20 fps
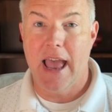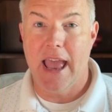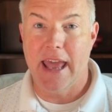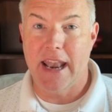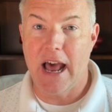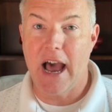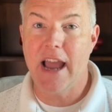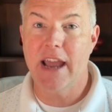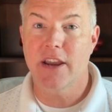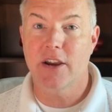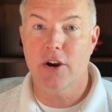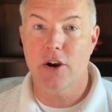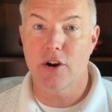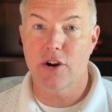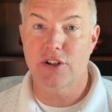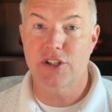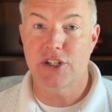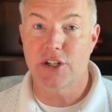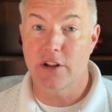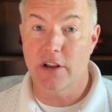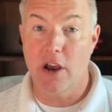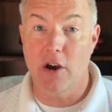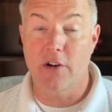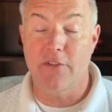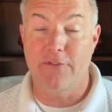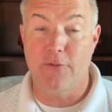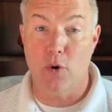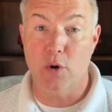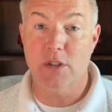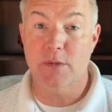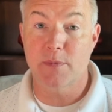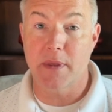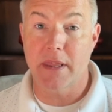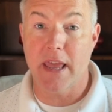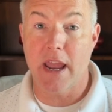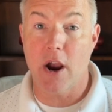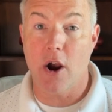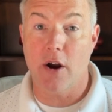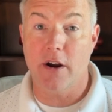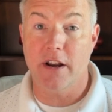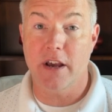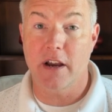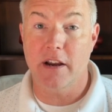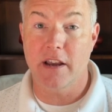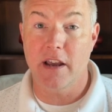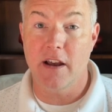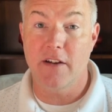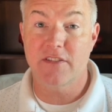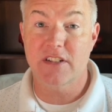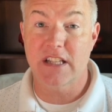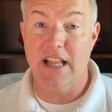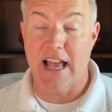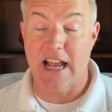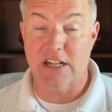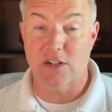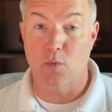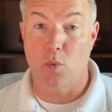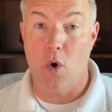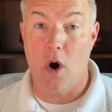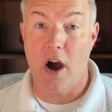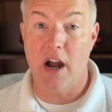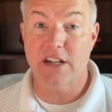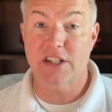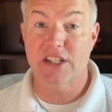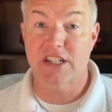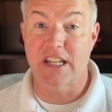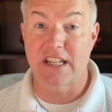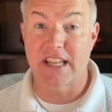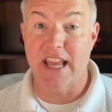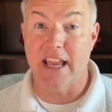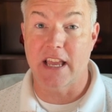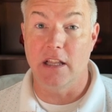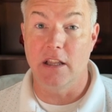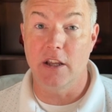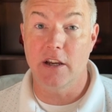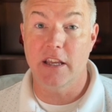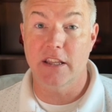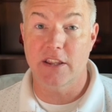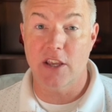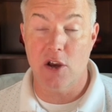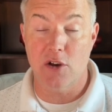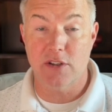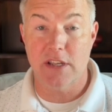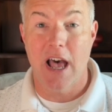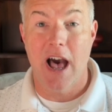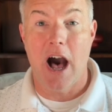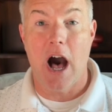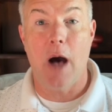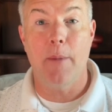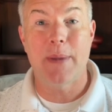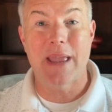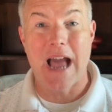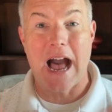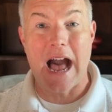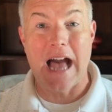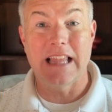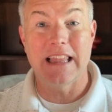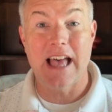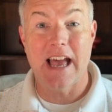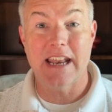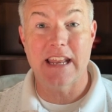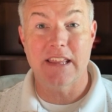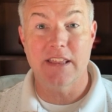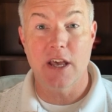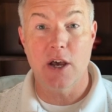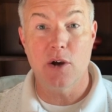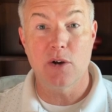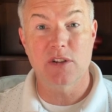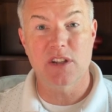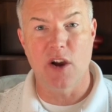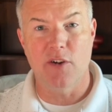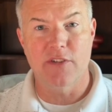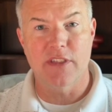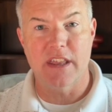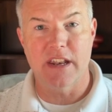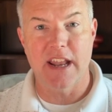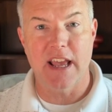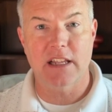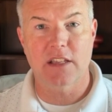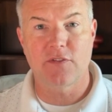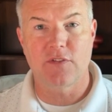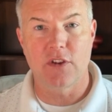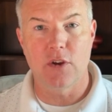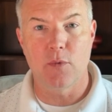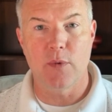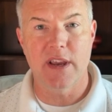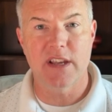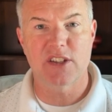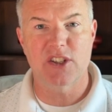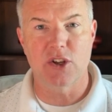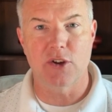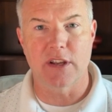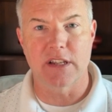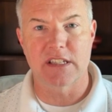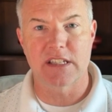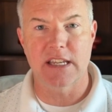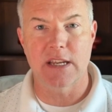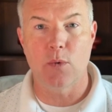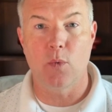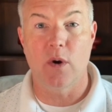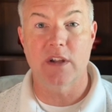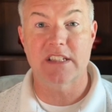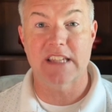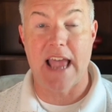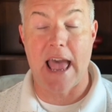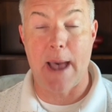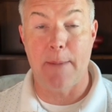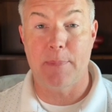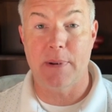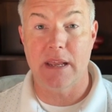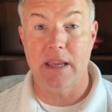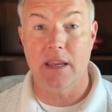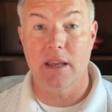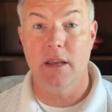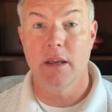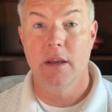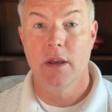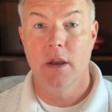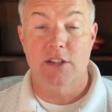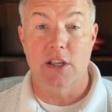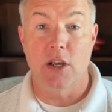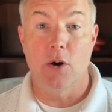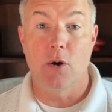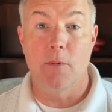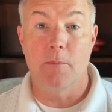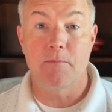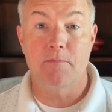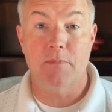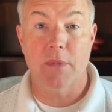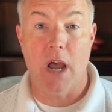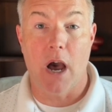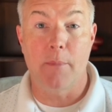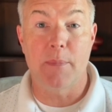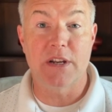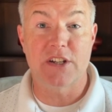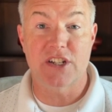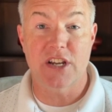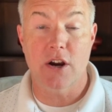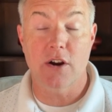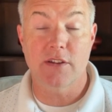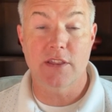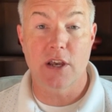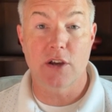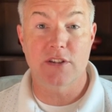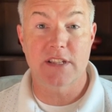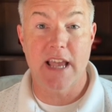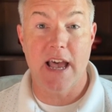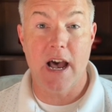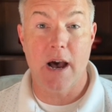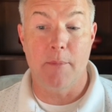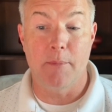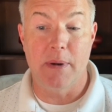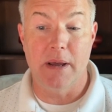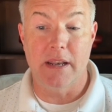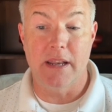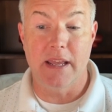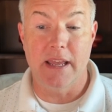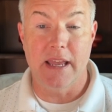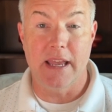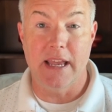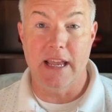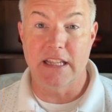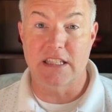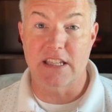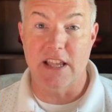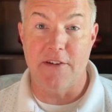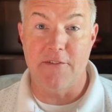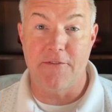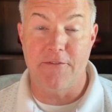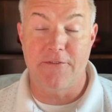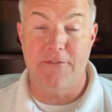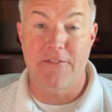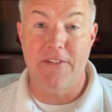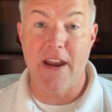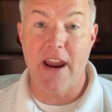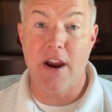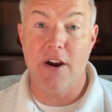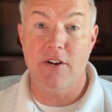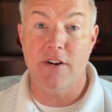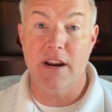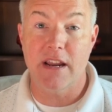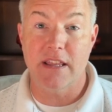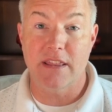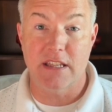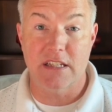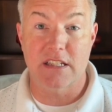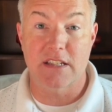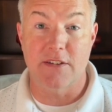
And I encourage you to go to fortsmithar.gov/watch to take a look at those. I'll be highlighting those over the next few weeks. You can see what's happening. So I'll be sharing those out, but this is a very